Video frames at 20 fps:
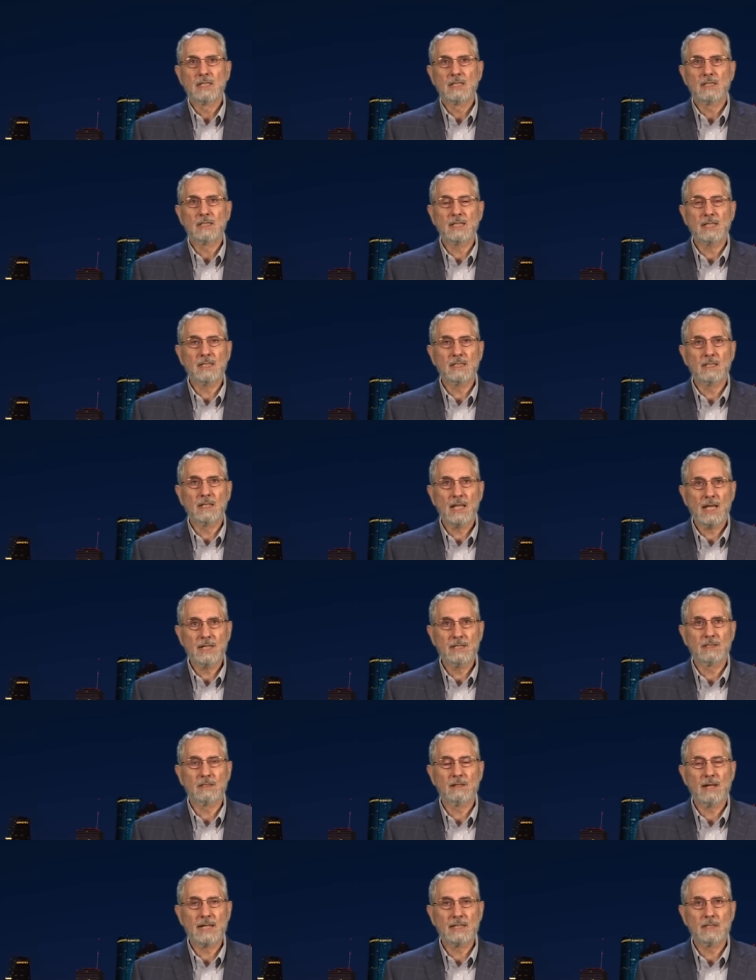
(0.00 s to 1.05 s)
Then
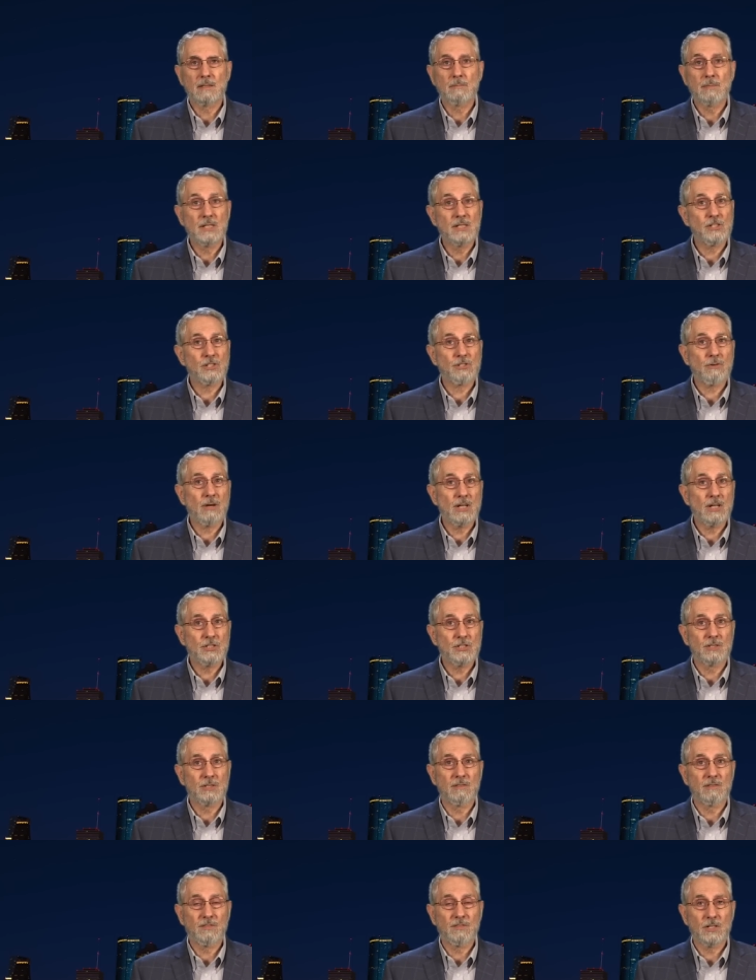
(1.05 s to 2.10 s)
later, an
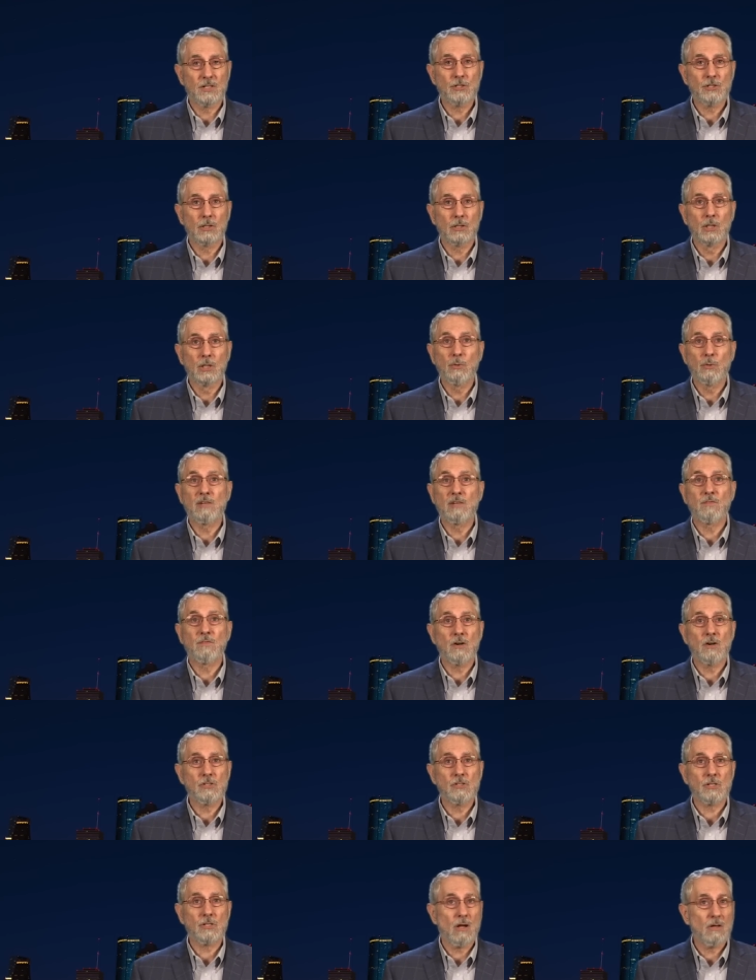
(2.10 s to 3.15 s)
administration official who at
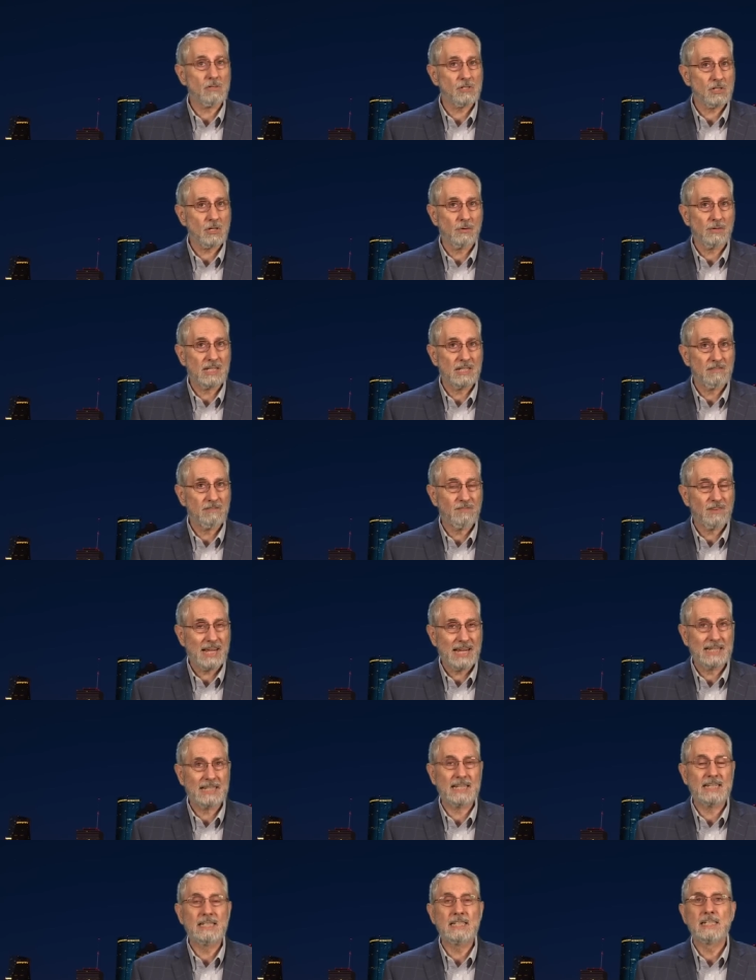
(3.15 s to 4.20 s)
first also
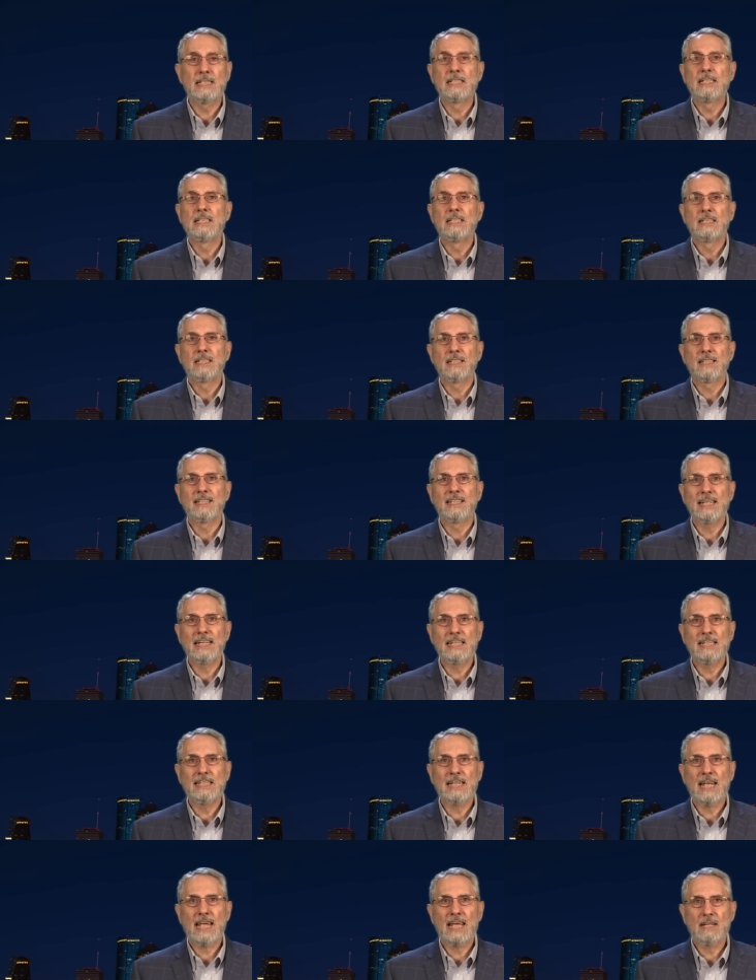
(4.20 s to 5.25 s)
evaded
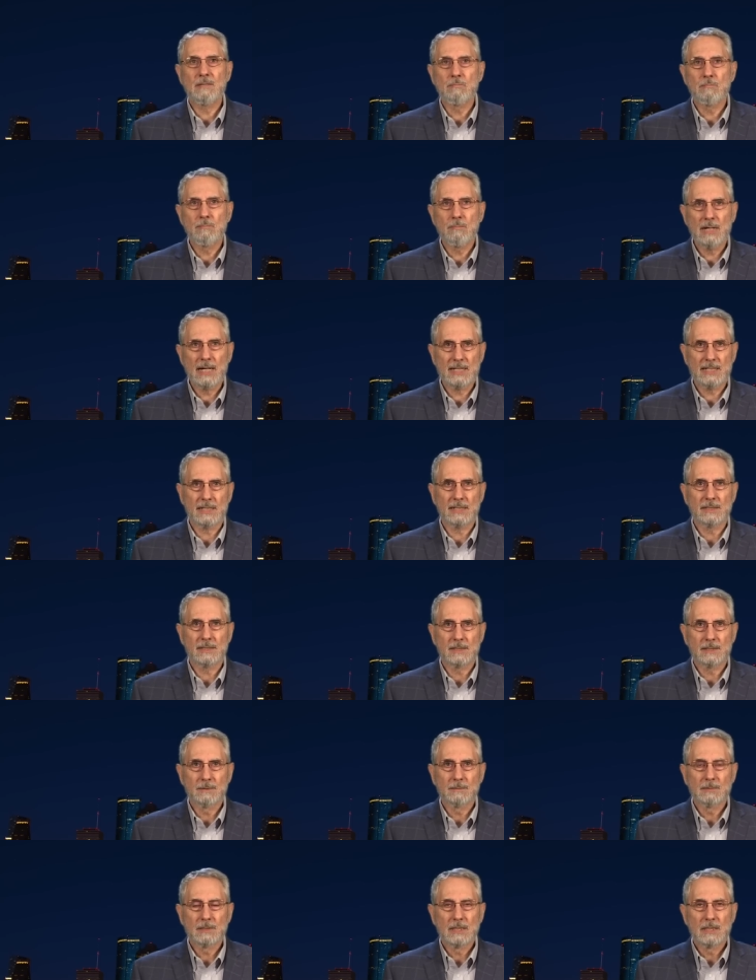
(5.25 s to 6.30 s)
then admitted
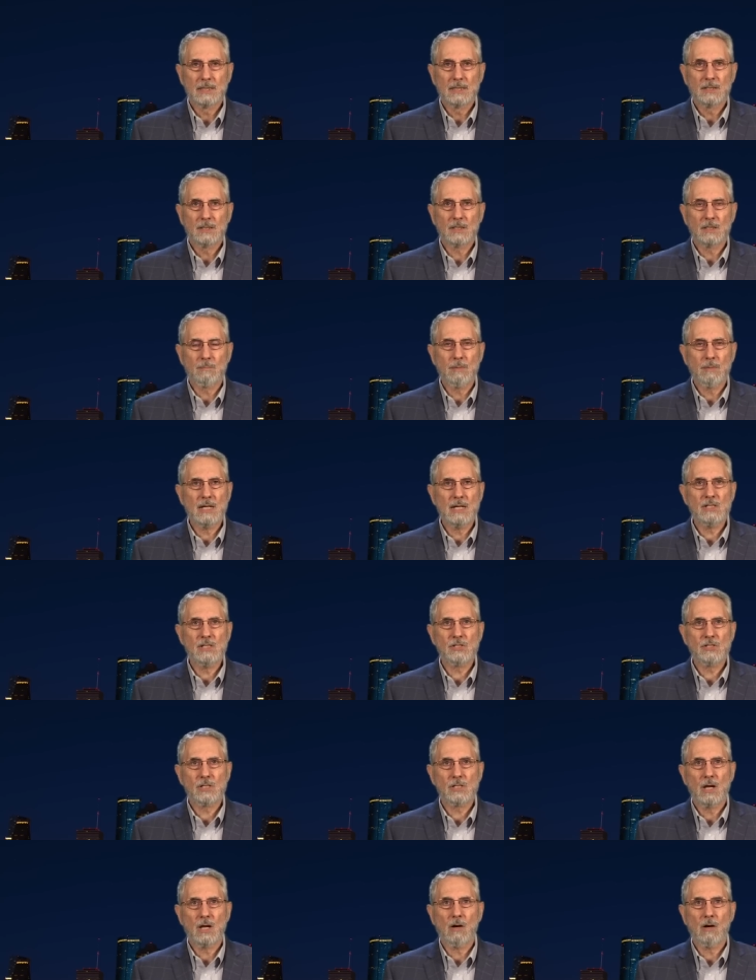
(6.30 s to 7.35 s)
the
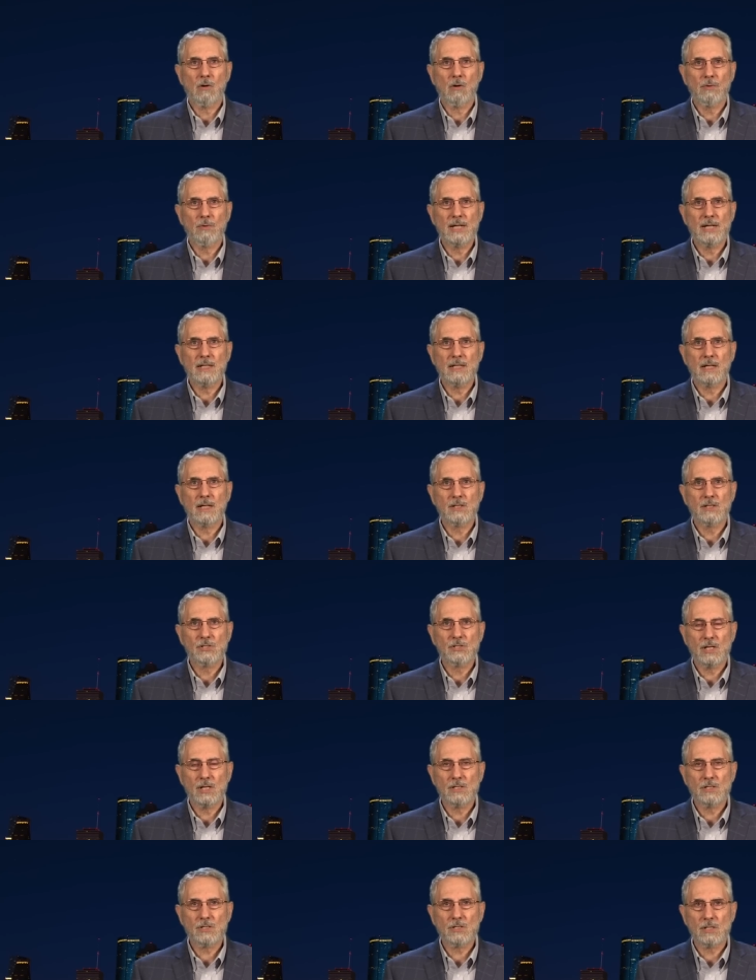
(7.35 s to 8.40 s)
base already
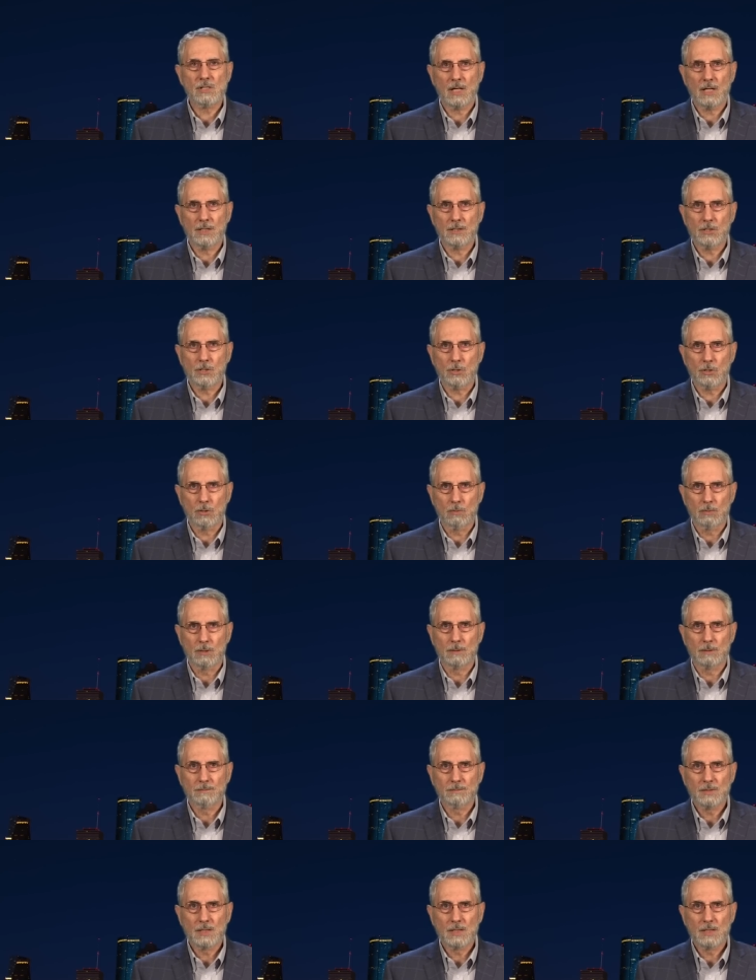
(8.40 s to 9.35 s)
exists in Cuba,